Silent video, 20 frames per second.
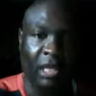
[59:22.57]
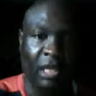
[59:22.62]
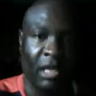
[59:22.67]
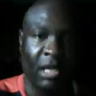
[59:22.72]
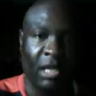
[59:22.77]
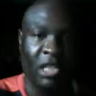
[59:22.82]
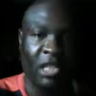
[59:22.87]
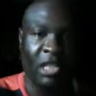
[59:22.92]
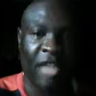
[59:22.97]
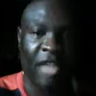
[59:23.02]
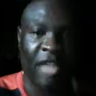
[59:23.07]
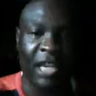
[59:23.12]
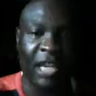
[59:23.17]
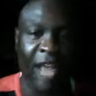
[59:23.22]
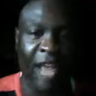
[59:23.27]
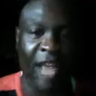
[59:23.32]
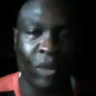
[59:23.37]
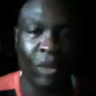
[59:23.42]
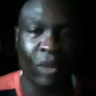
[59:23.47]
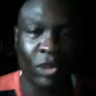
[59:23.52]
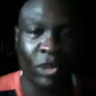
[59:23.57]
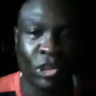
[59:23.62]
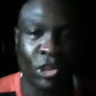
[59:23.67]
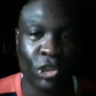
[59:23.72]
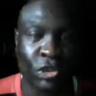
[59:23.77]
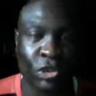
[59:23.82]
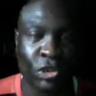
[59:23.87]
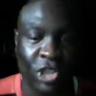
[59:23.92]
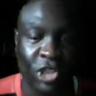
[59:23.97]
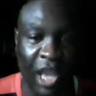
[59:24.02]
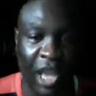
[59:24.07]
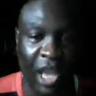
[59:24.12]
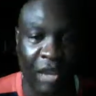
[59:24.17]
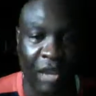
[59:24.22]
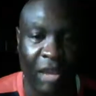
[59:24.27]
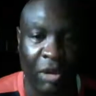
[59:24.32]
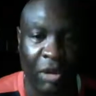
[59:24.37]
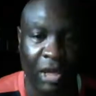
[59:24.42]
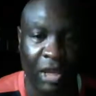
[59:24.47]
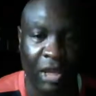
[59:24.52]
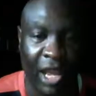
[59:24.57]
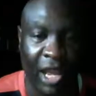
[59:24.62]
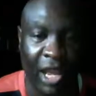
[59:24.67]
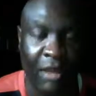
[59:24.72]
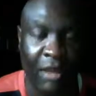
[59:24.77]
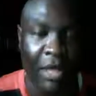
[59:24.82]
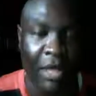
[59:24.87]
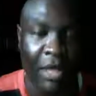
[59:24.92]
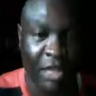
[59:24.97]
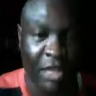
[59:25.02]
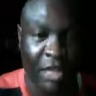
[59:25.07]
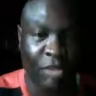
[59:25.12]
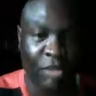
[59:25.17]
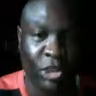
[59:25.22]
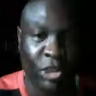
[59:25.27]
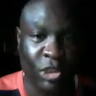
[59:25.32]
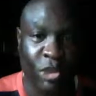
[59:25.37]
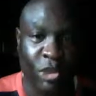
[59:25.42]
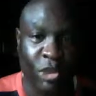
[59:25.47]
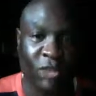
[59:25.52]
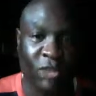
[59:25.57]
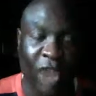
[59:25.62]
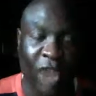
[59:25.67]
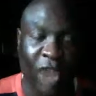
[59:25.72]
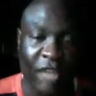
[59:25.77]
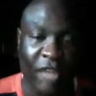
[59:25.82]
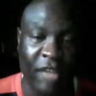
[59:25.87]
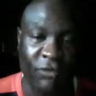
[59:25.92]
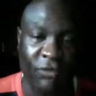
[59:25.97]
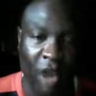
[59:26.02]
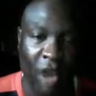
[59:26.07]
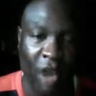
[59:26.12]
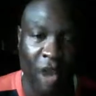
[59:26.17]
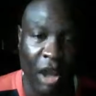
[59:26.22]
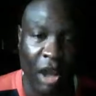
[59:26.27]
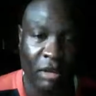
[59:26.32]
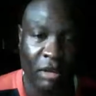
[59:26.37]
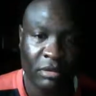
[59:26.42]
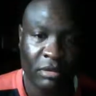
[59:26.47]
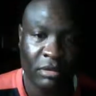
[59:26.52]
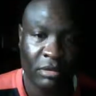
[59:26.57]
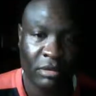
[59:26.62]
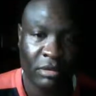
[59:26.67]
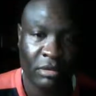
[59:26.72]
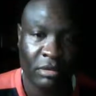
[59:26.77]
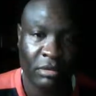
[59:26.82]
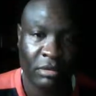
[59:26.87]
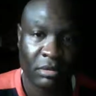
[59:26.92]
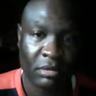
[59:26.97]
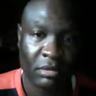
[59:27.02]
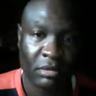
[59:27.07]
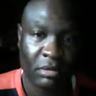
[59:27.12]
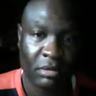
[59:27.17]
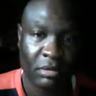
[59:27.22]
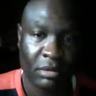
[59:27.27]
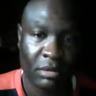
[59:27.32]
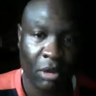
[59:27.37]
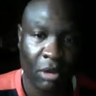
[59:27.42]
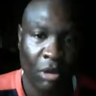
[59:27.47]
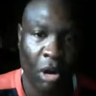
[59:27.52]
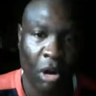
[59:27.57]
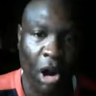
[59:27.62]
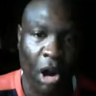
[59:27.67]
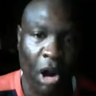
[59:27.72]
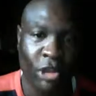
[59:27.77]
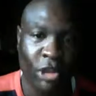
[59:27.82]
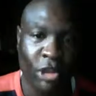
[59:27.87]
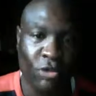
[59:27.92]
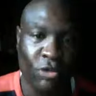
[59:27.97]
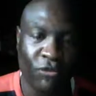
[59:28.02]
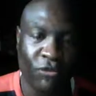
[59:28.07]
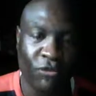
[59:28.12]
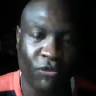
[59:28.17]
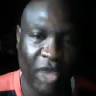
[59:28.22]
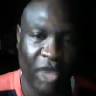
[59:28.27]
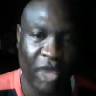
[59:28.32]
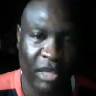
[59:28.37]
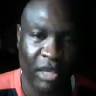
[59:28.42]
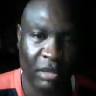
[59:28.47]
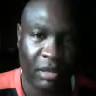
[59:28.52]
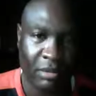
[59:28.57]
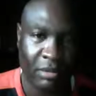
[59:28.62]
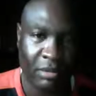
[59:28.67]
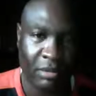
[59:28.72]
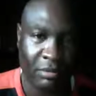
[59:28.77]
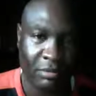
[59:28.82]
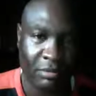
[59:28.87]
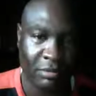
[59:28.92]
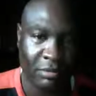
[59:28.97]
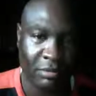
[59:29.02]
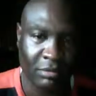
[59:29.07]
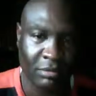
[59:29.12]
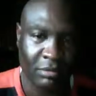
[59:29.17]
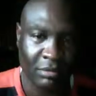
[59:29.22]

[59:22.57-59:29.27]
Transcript: Is that not what you say or claim? That's what you was fighting for? Or are you fake? Hmm.